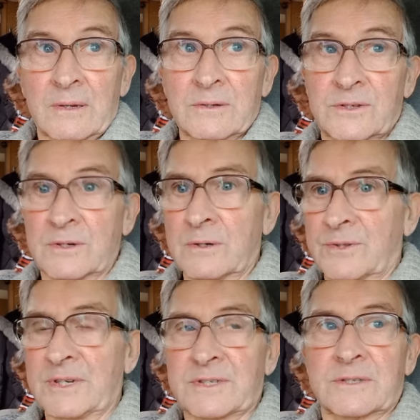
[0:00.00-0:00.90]
So
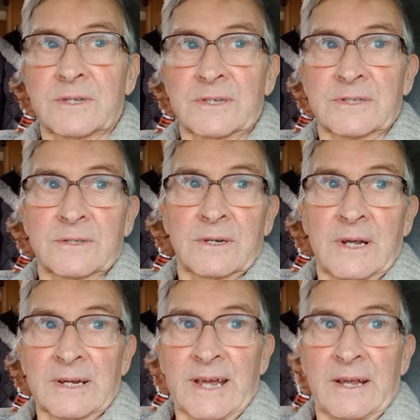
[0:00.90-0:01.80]
this
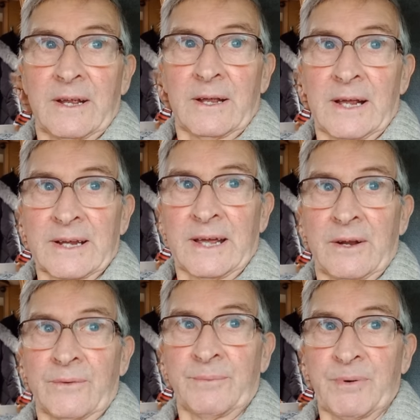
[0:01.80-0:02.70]
I get
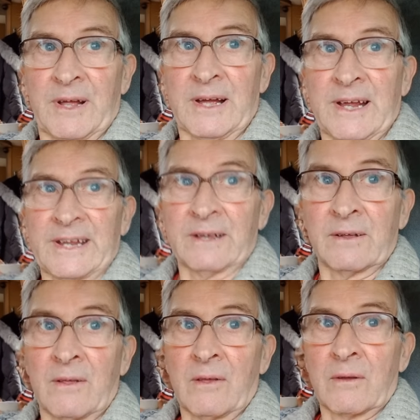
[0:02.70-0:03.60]
a reply
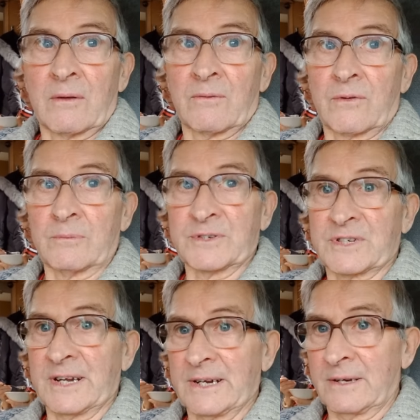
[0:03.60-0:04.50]
from her
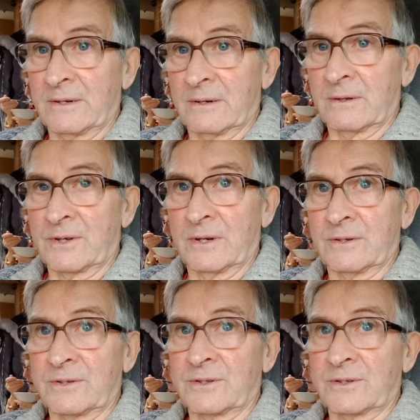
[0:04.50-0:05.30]
saying that